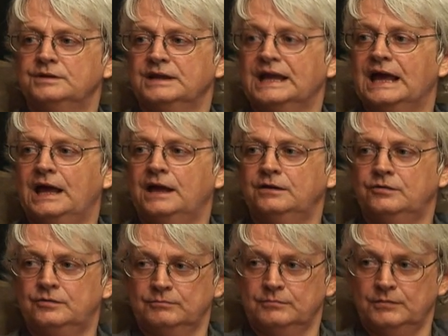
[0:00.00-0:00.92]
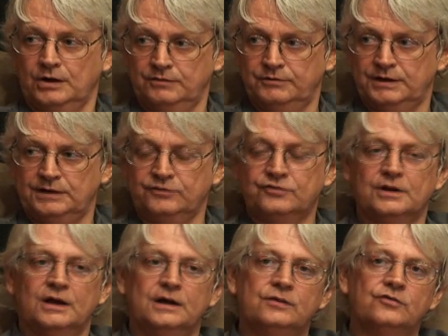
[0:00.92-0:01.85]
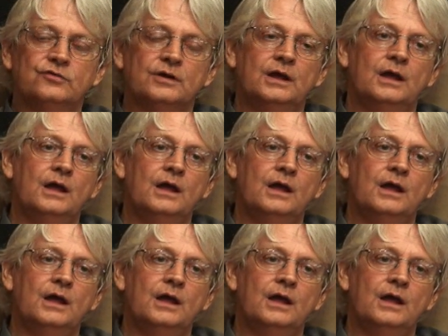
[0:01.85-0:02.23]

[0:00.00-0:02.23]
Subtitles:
with the canned overhead slides.